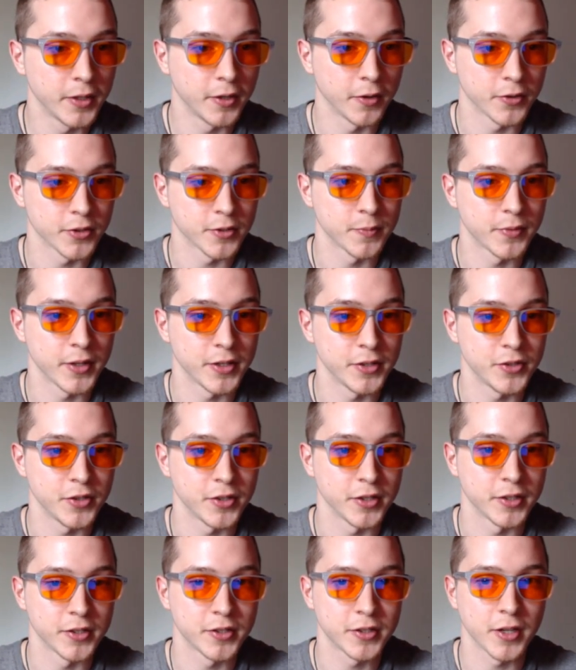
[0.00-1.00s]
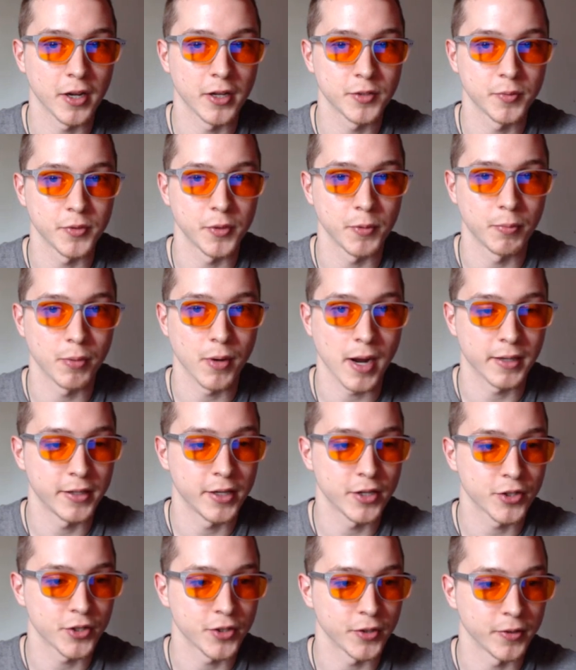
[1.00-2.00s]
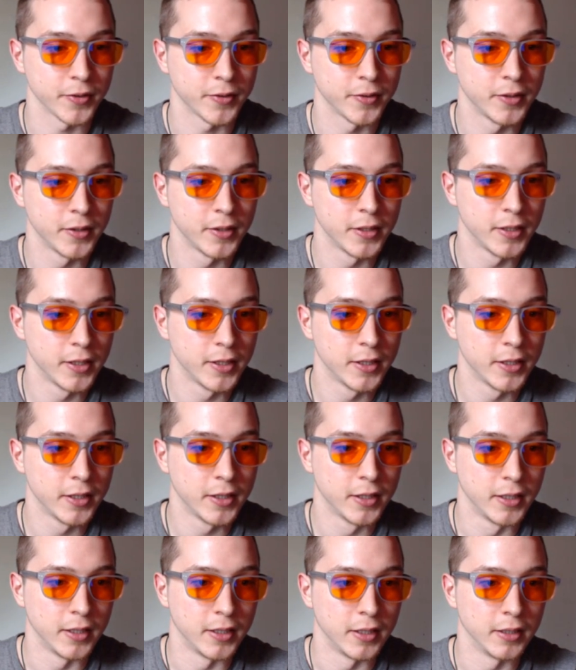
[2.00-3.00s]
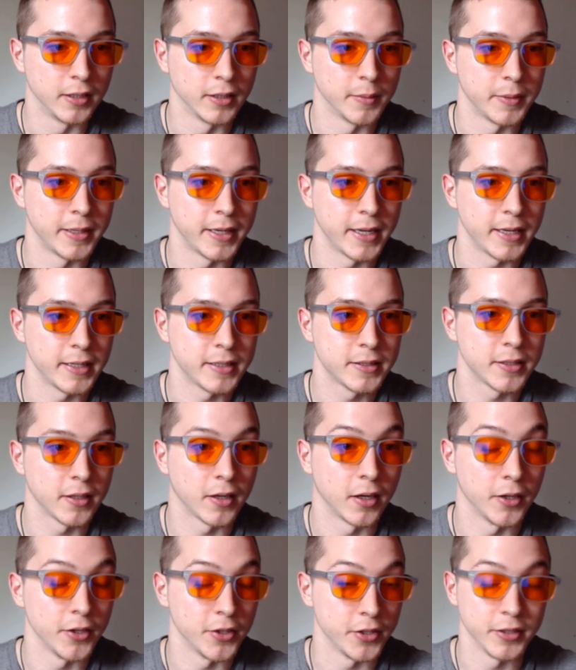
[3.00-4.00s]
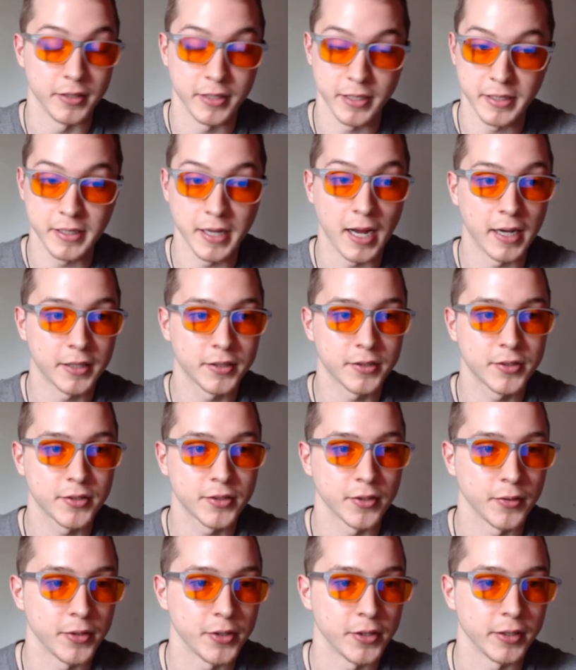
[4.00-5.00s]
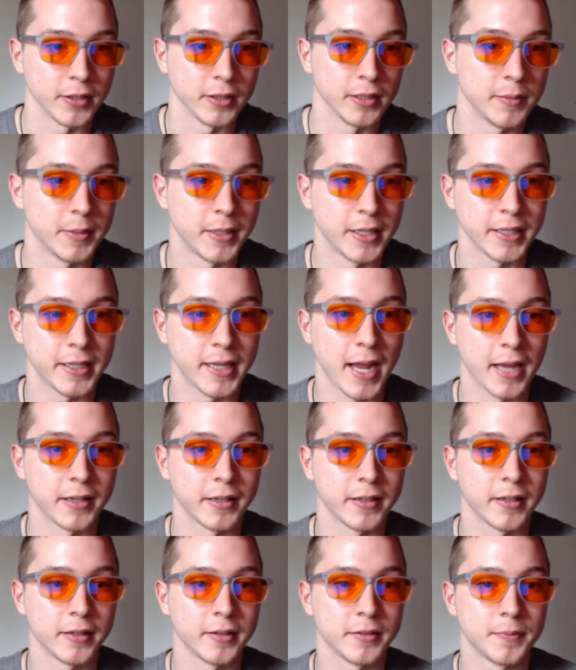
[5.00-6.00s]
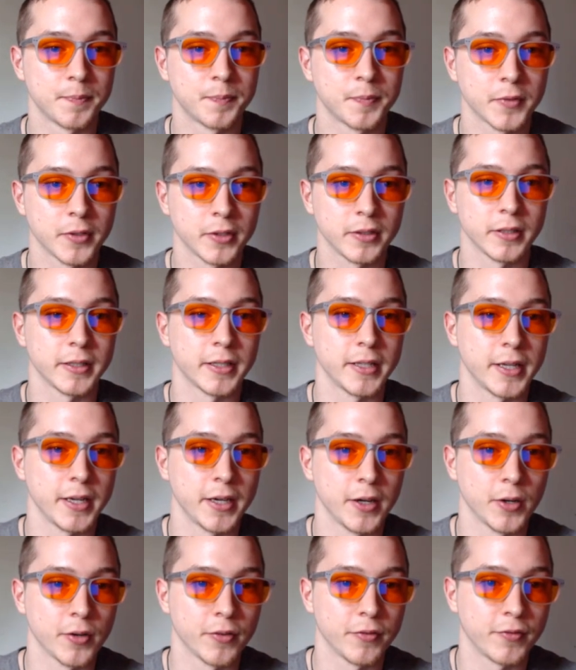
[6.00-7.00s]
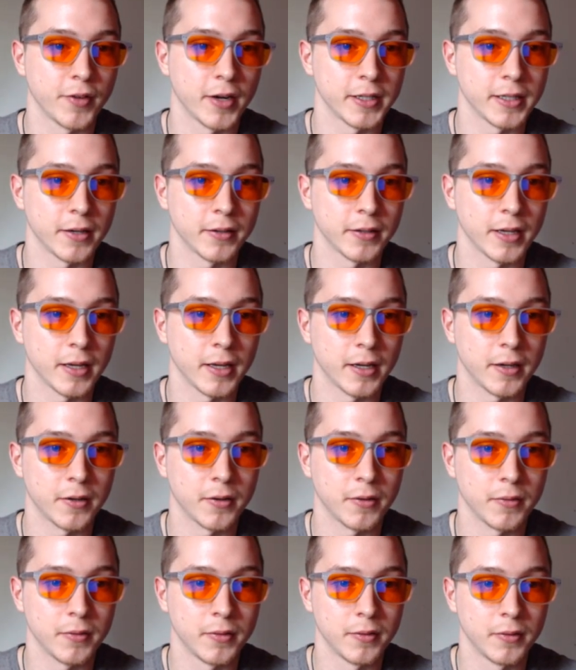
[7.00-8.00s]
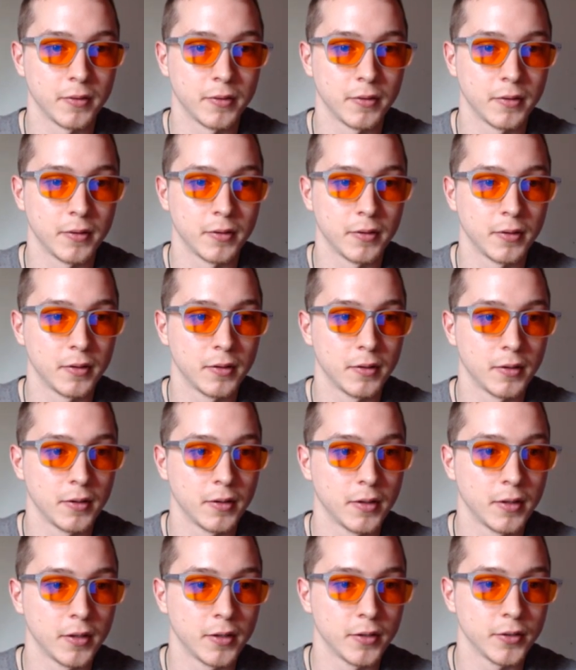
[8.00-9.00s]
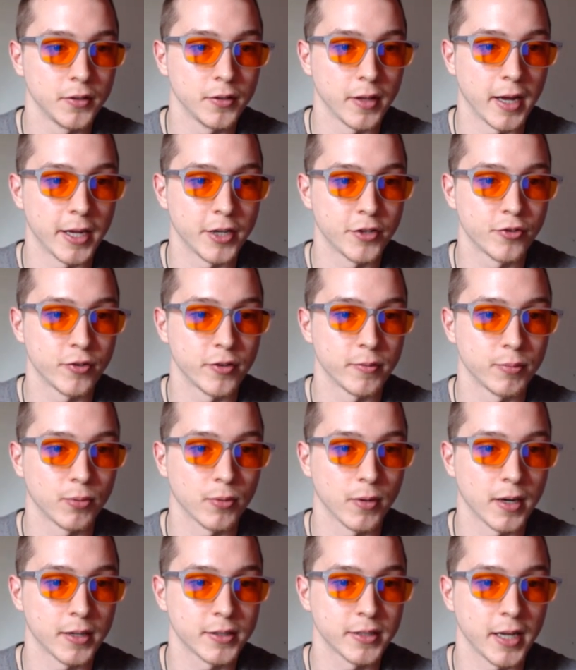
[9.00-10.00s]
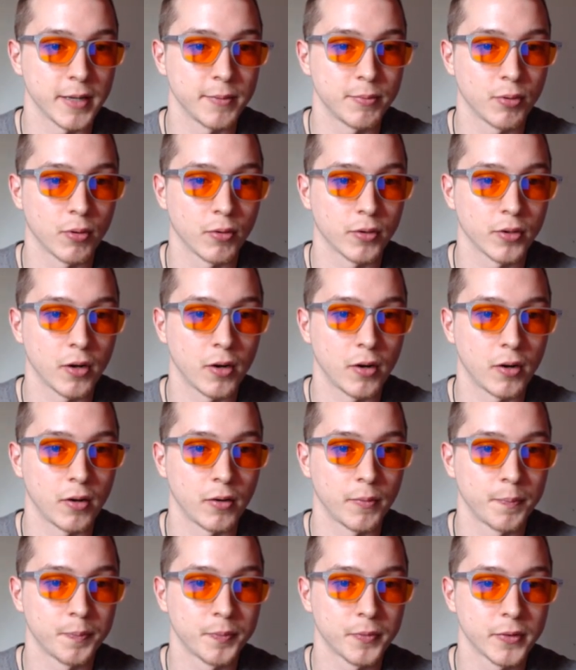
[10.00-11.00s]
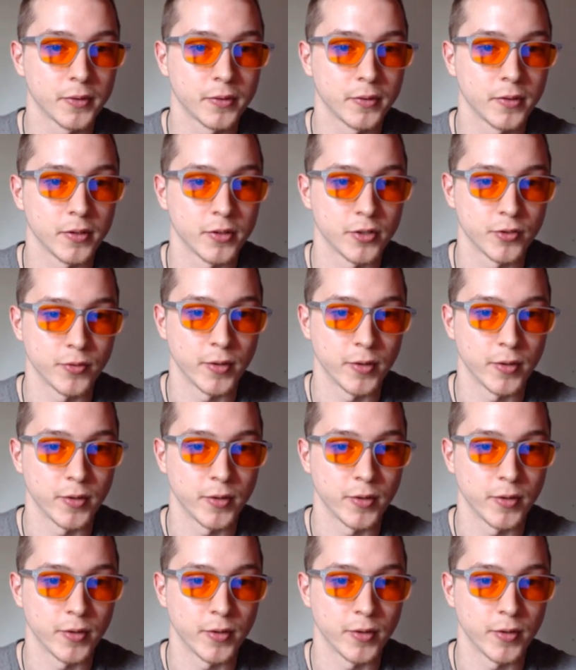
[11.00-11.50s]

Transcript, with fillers: Here are some things you can discuss with your practitioner. Eliminate, uh, you can detox, so you can eliminate candida, Click here to find out how. Do the hydrogen peroxide protocol to